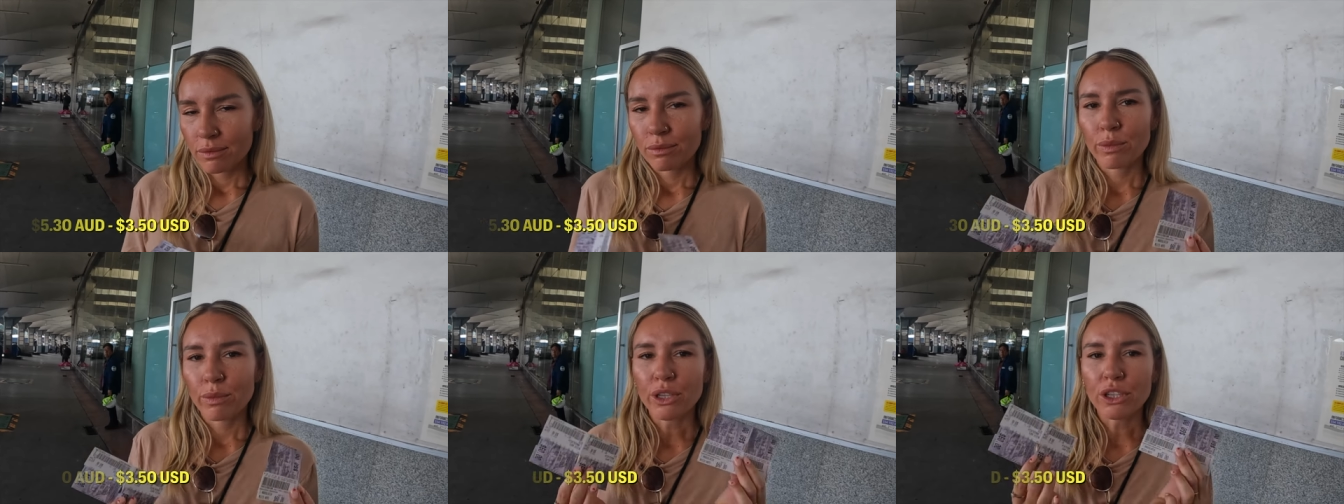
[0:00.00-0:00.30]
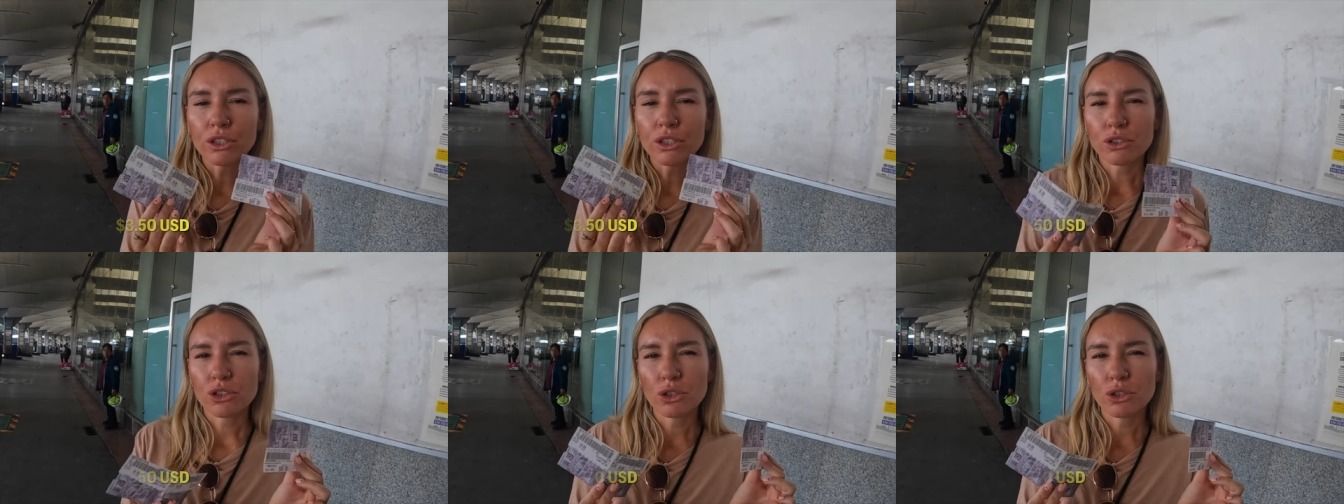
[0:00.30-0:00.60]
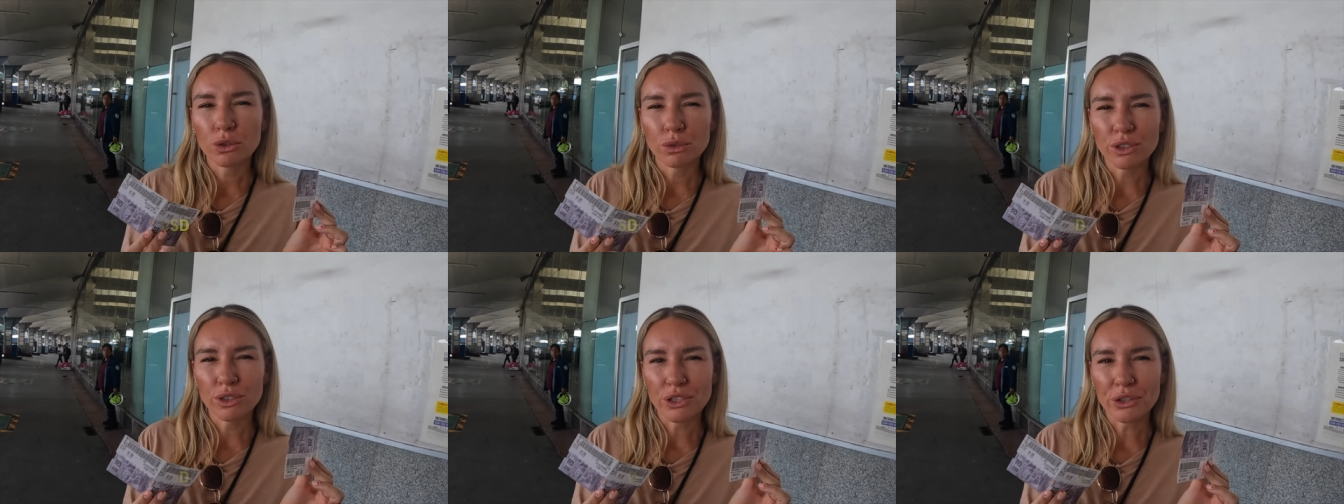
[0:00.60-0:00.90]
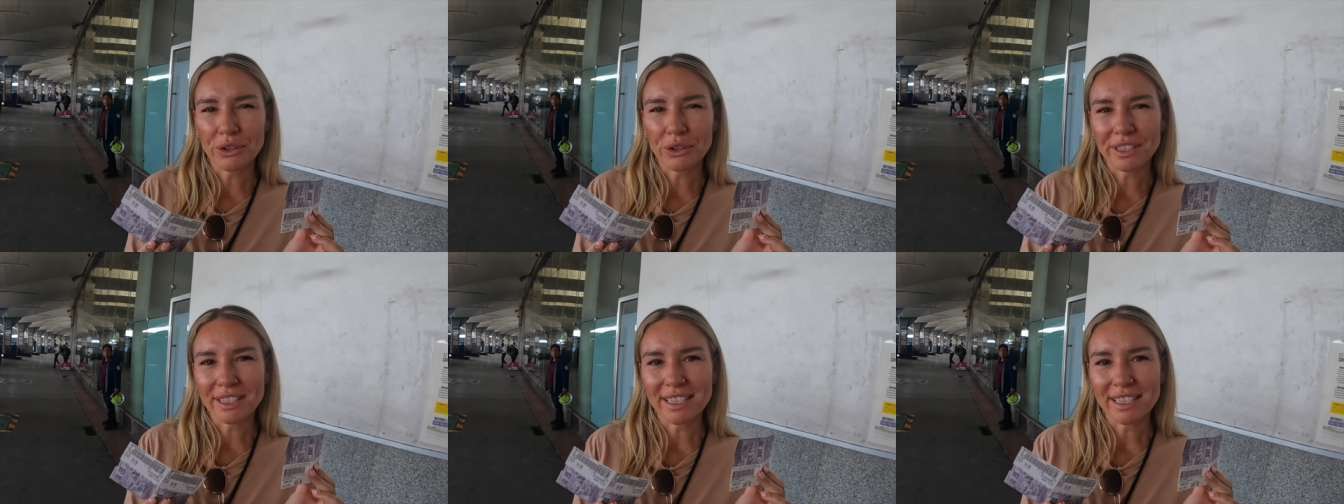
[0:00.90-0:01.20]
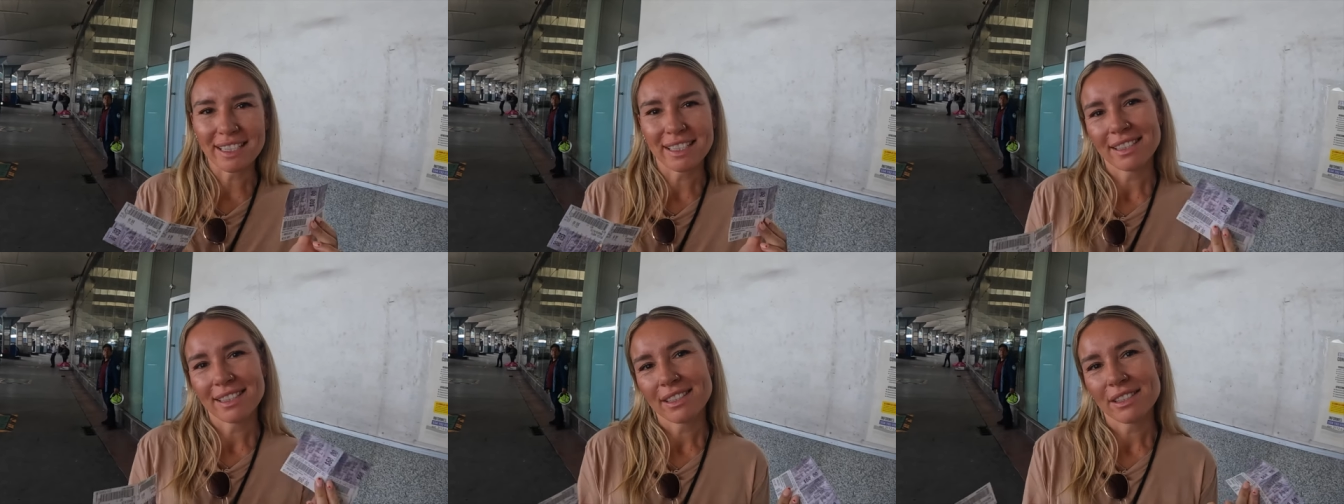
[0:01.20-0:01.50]
We got two return
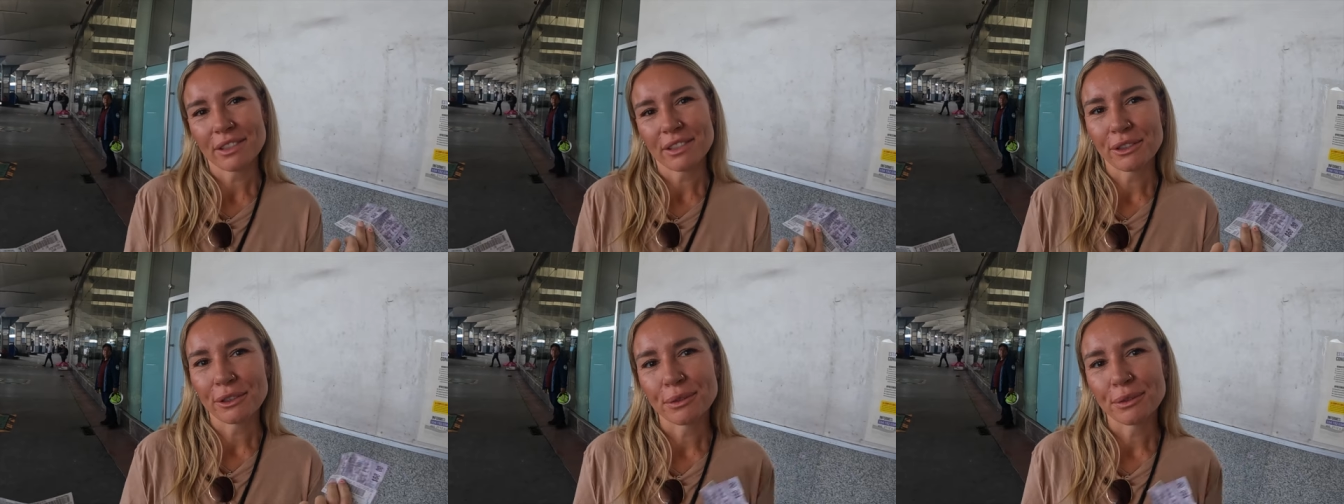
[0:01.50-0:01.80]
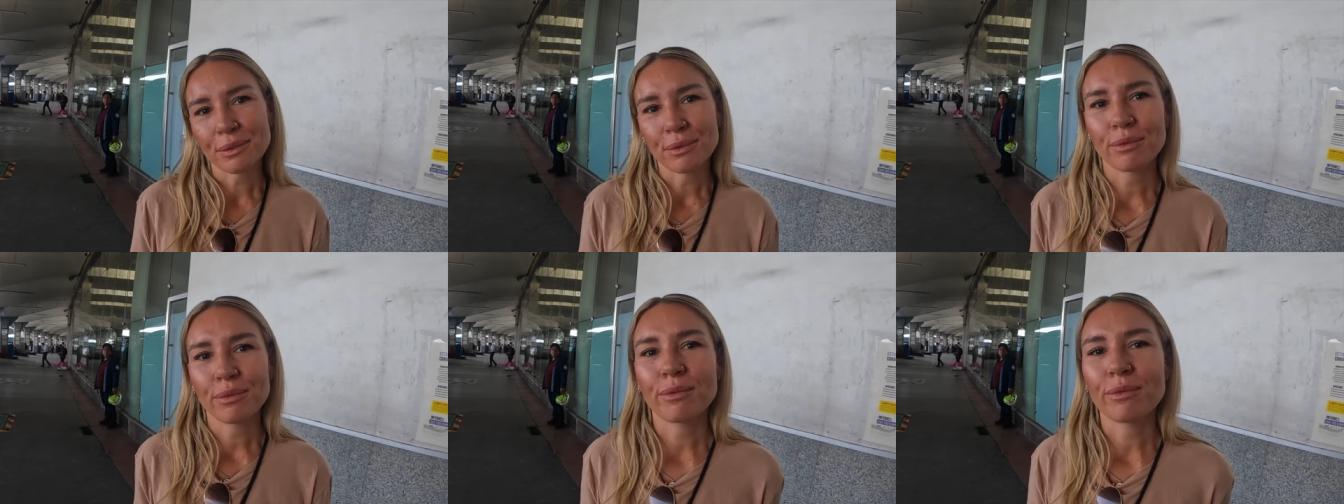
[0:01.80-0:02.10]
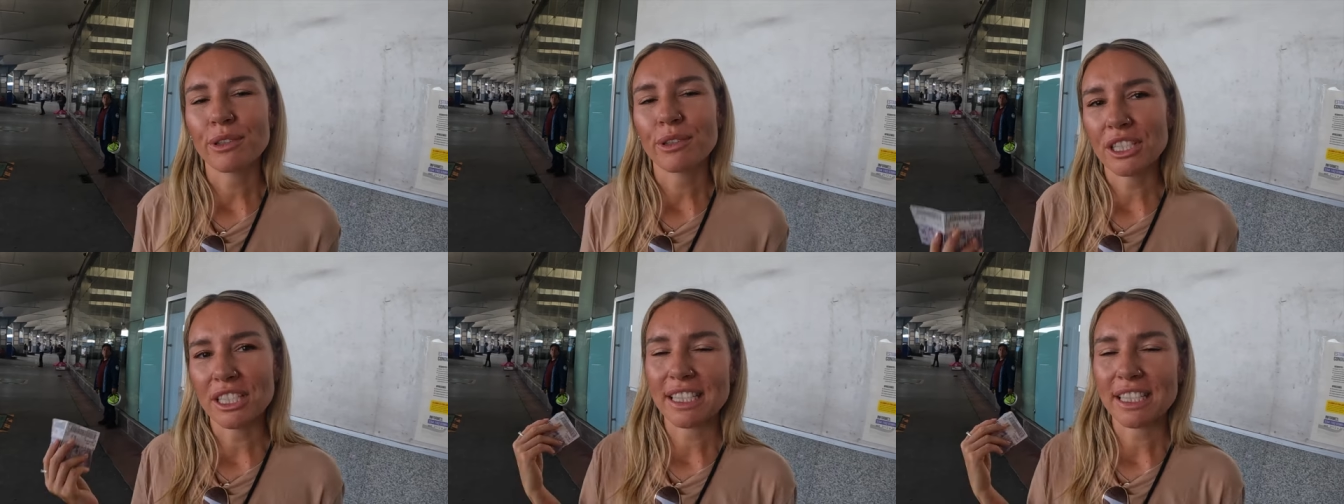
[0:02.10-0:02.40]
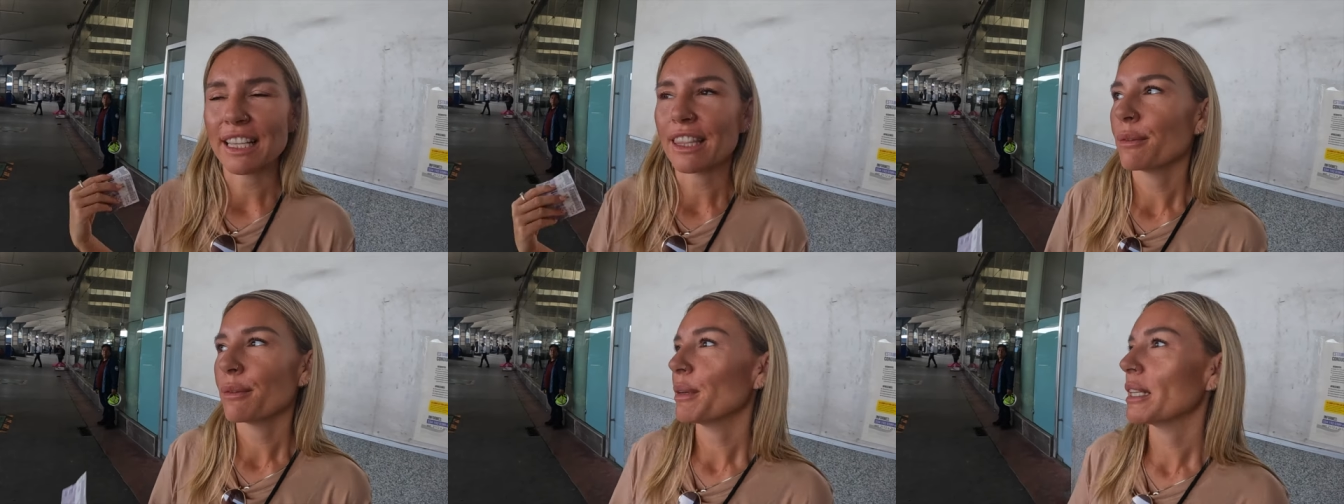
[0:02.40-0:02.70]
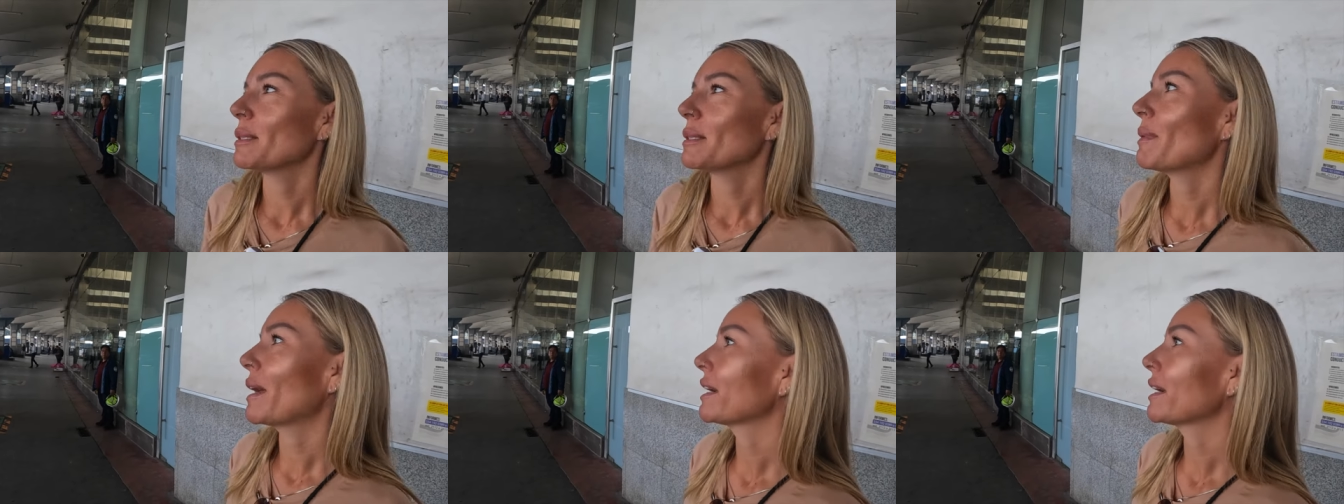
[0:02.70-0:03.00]
tickets so we just get the bus
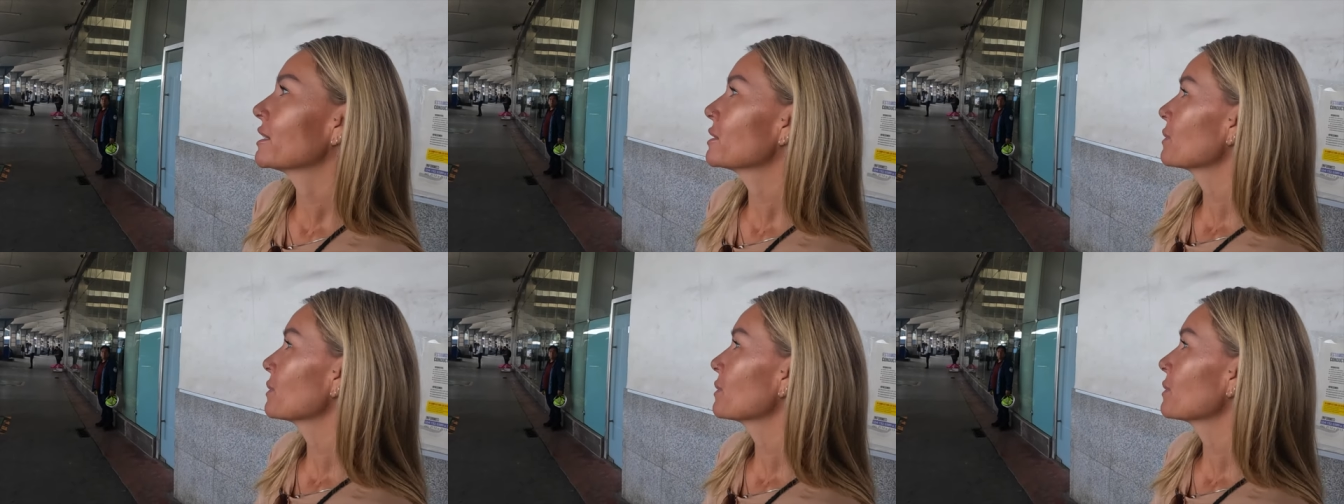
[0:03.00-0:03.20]
back as